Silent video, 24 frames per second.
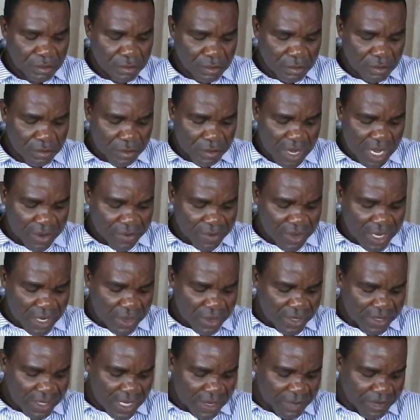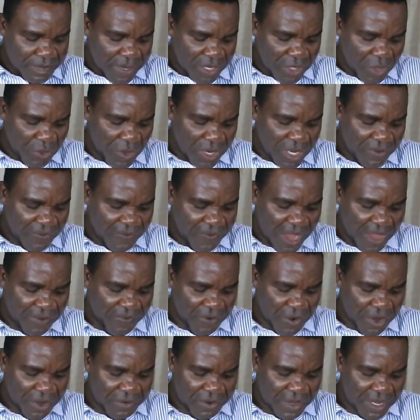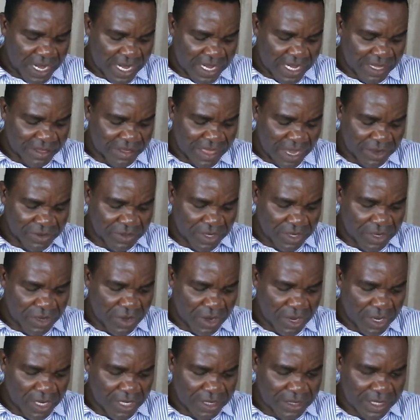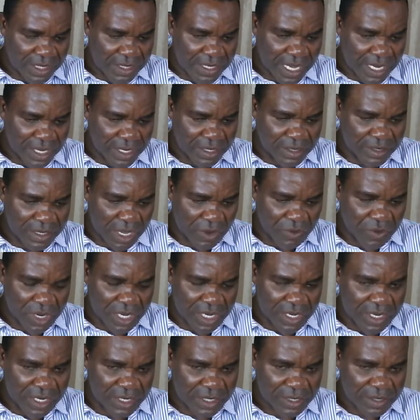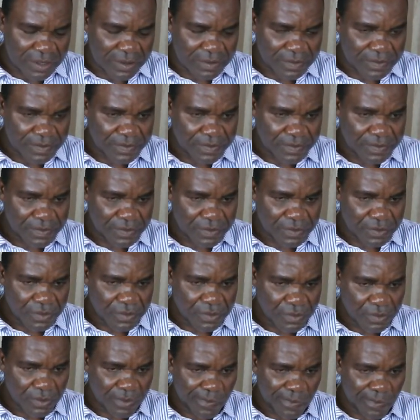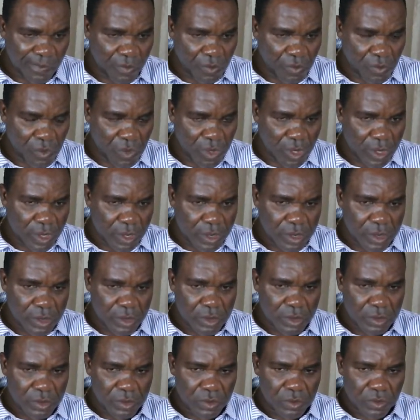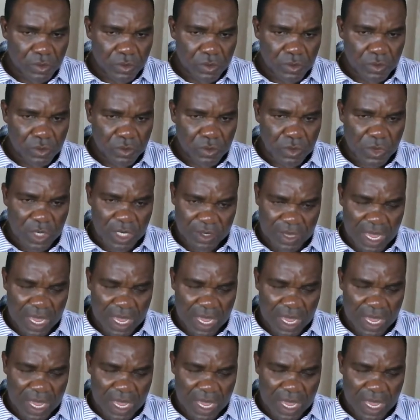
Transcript: Mary, is it between five hundred and a thousand dollars? Is that is that what it is? Yeah, a thousand.